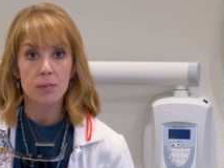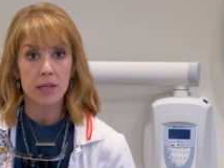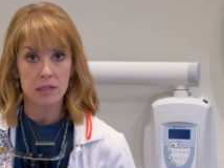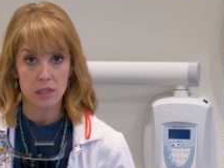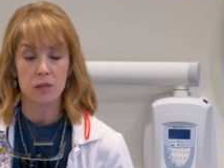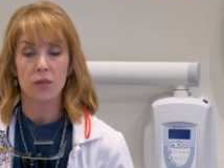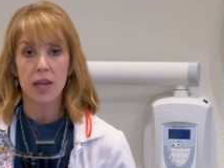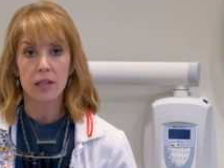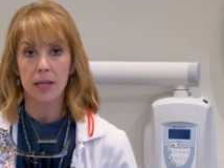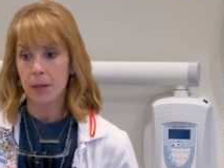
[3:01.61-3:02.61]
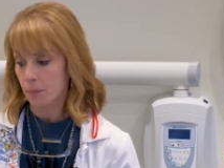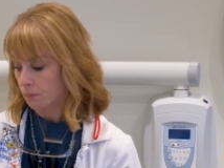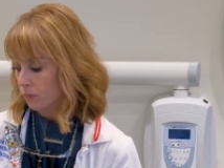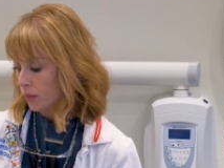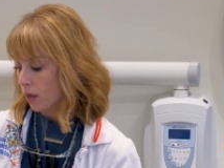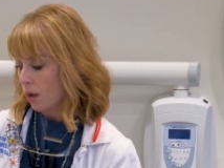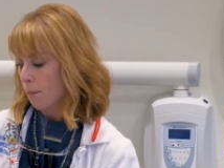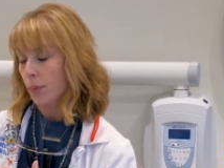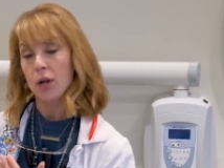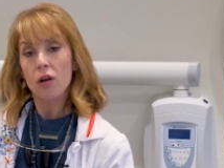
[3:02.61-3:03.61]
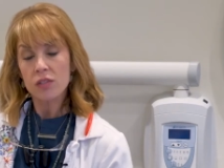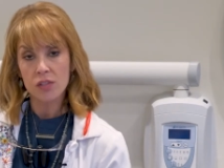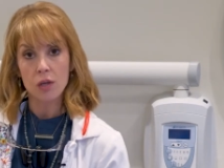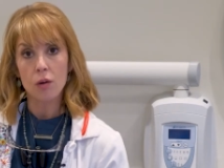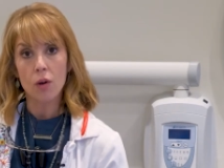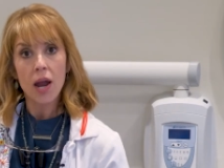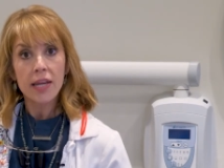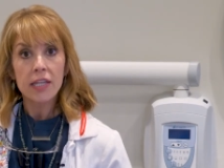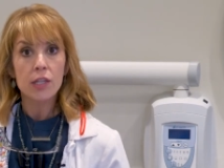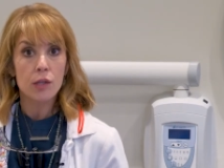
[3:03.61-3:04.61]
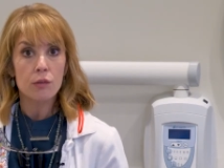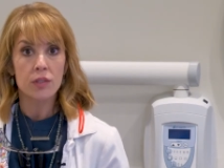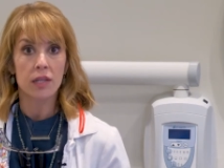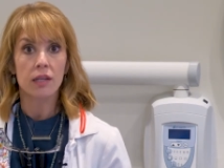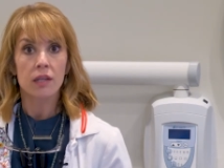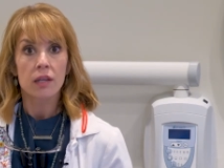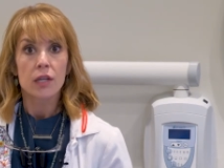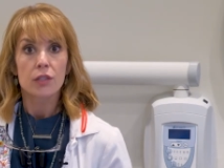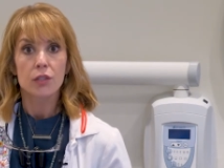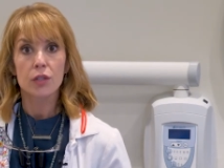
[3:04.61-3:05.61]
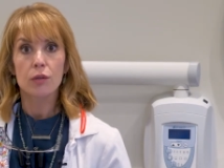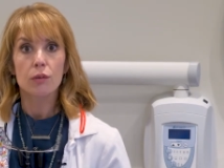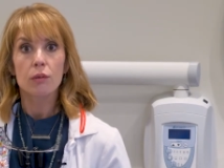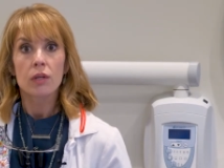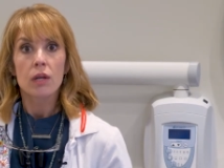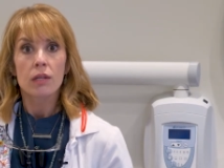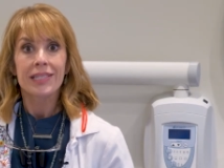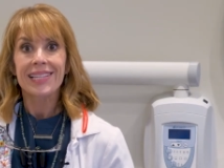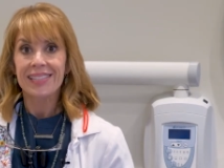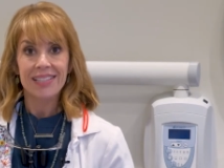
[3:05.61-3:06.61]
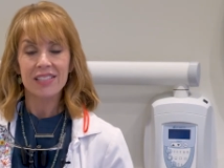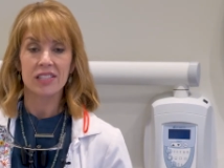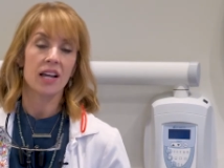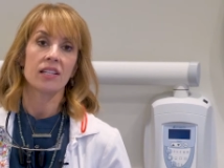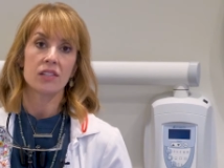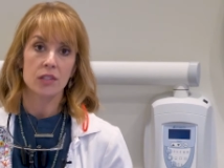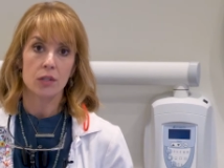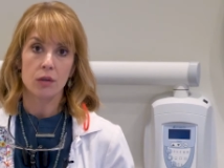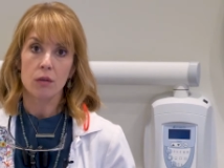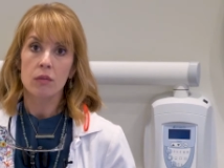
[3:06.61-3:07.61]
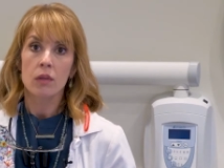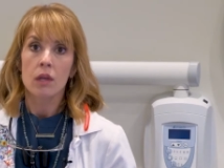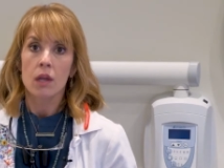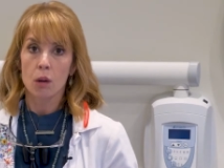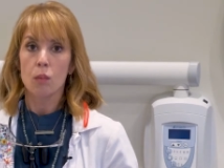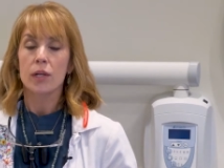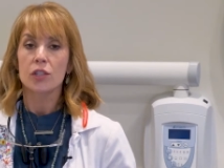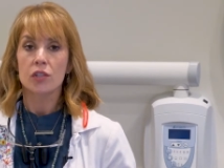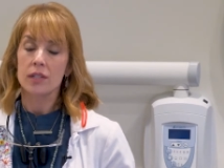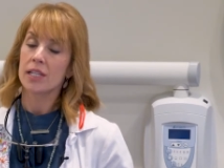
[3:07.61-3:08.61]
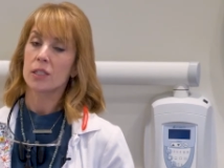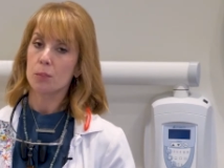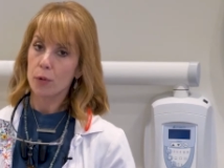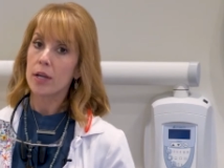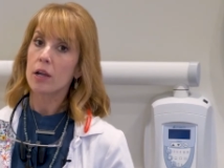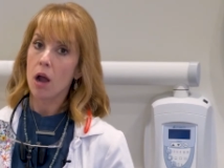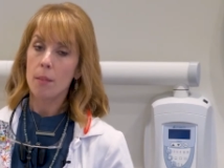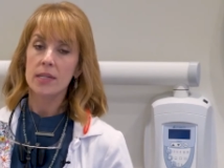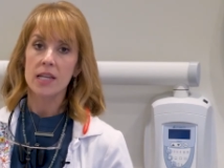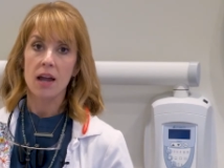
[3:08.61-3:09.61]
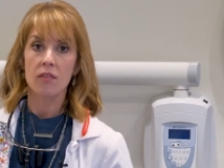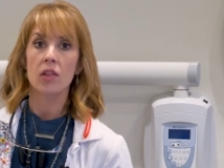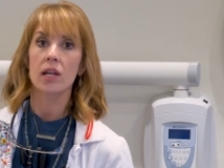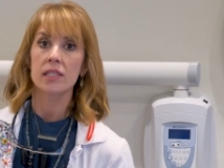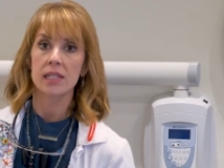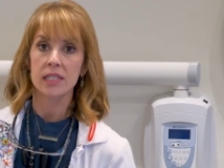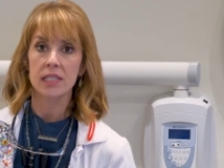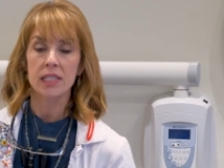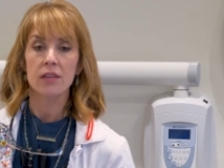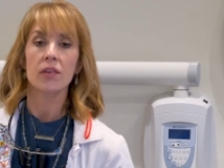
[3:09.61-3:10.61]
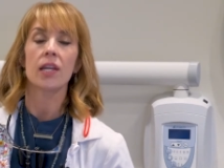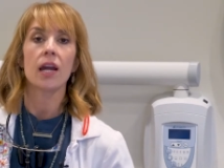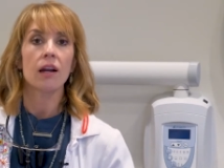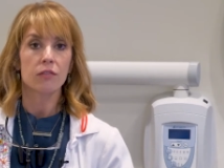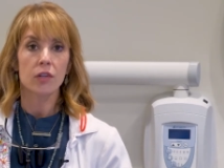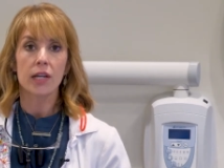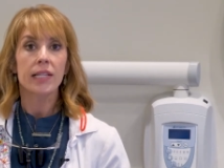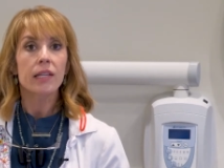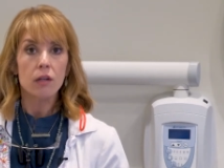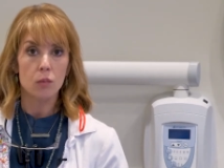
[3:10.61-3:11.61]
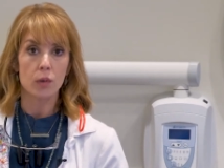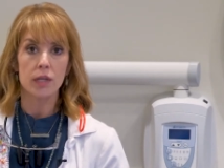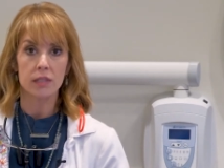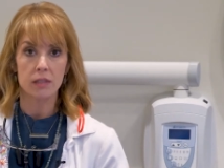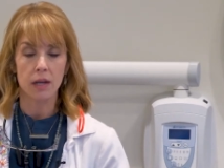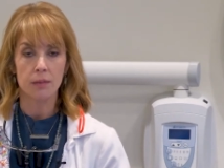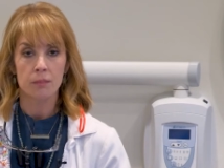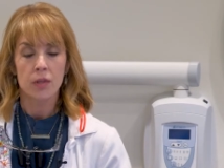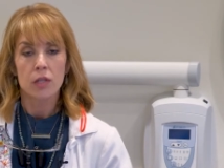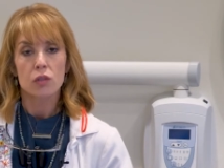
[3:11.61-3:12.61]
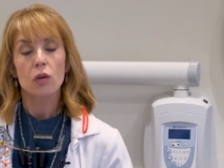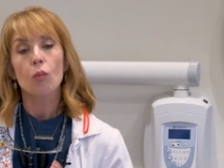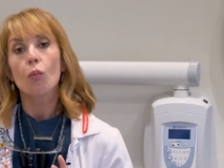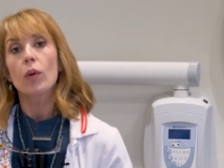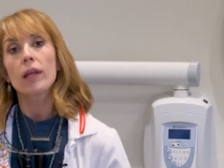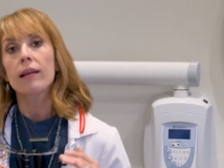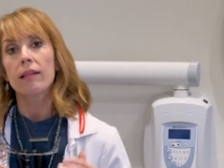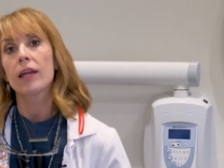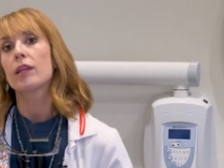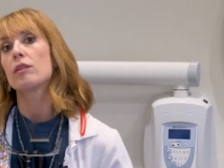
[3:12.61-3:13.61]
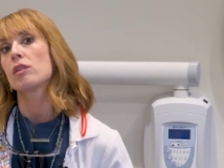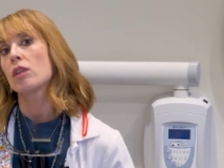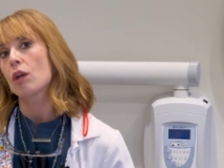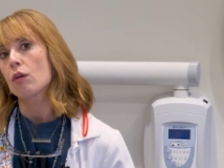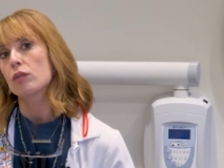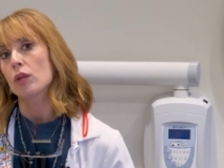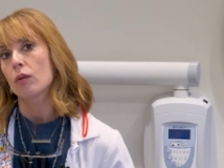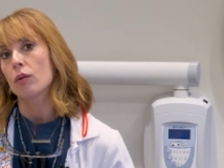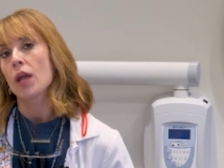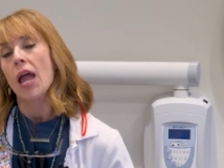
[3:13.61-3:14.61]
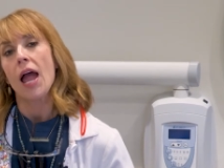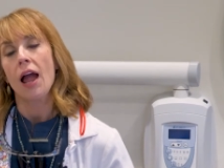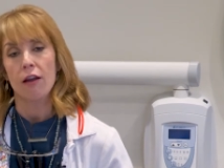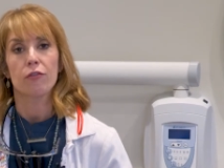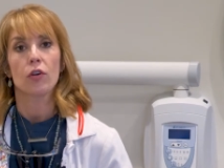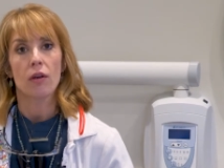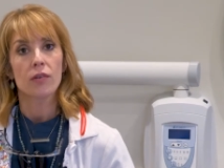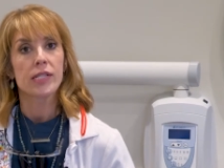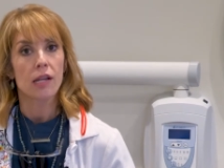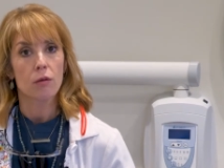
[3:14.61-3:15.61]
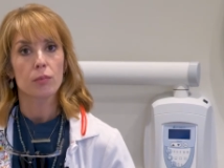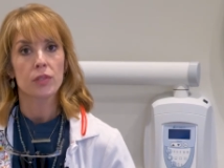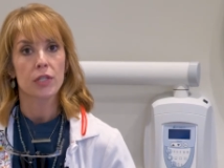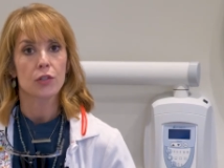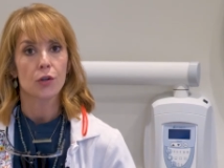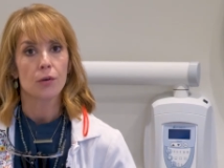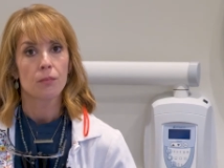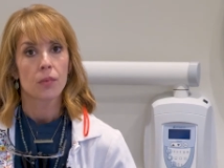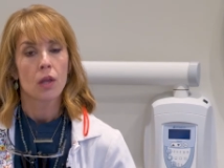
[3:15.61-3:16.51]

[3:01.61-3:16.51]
because it's failing. But also, I can use it to desensitize the tooth, which it's pretty common to have a lot of sensitivity after any dental work is done. So I really like using the ozone after every dental procedure.